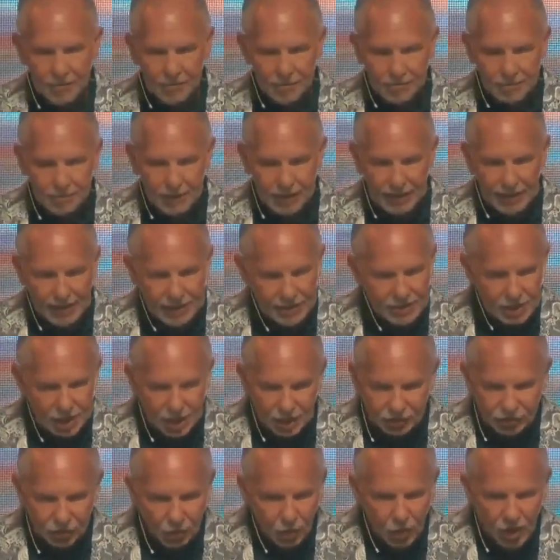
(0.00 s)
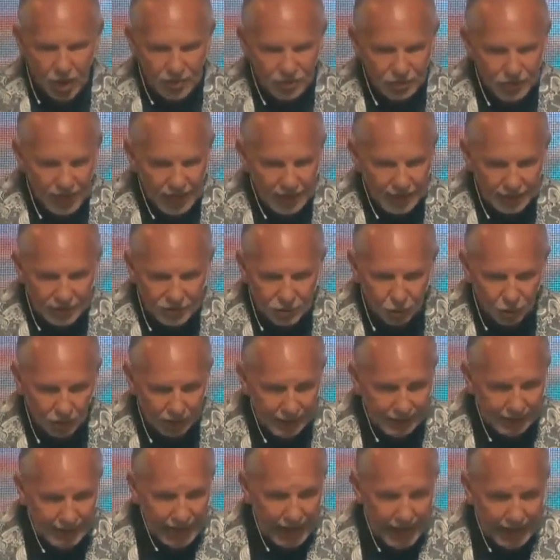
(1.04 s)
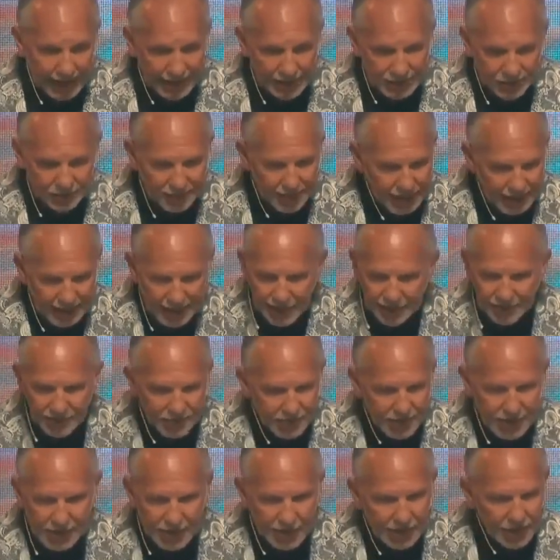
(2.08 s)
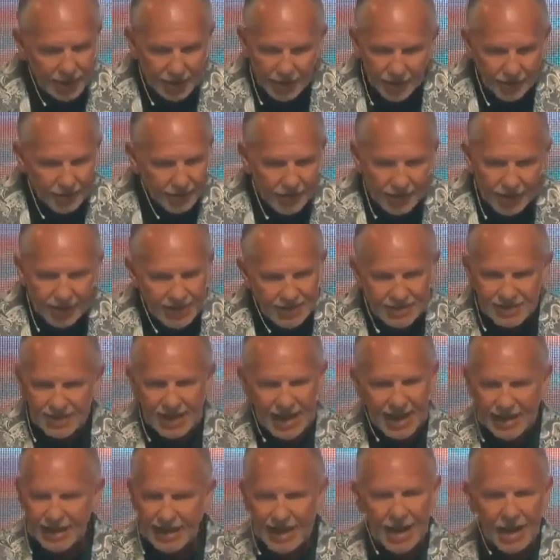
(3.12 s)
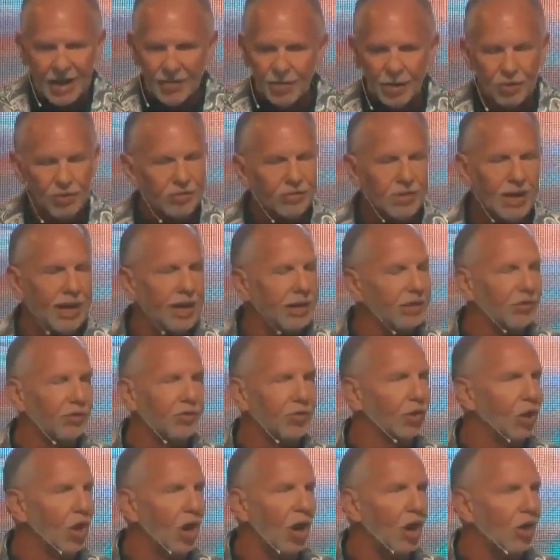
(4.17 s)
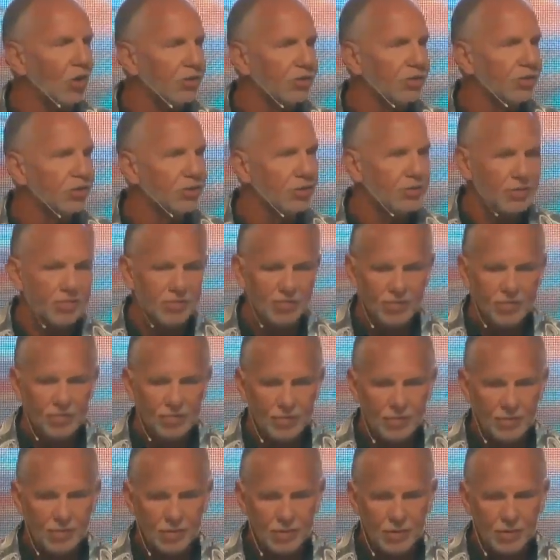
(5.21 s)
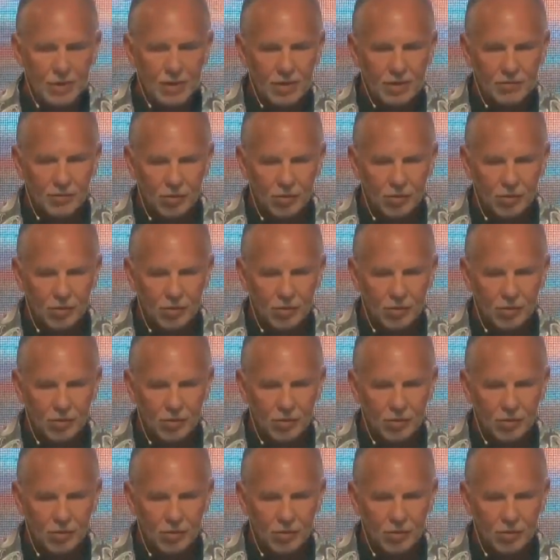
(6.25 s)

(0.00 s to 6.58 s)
But he says, For what things were gain to me, he said, I count those things for loss for